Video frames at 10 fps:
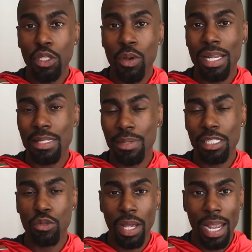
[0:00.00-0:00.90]
If you
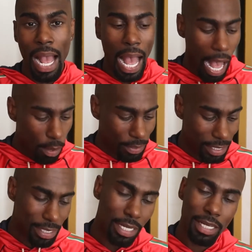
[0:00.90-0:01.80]
ask me, DeRay,
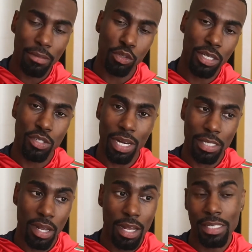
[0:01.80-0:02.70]
how many states have 3
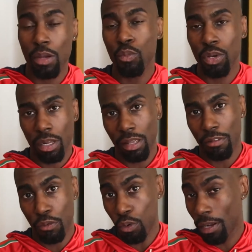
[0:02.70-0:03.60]
strikes laws and
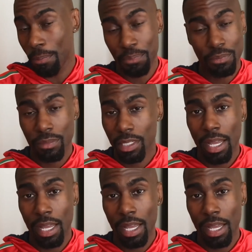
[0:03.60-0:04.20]
what are they for?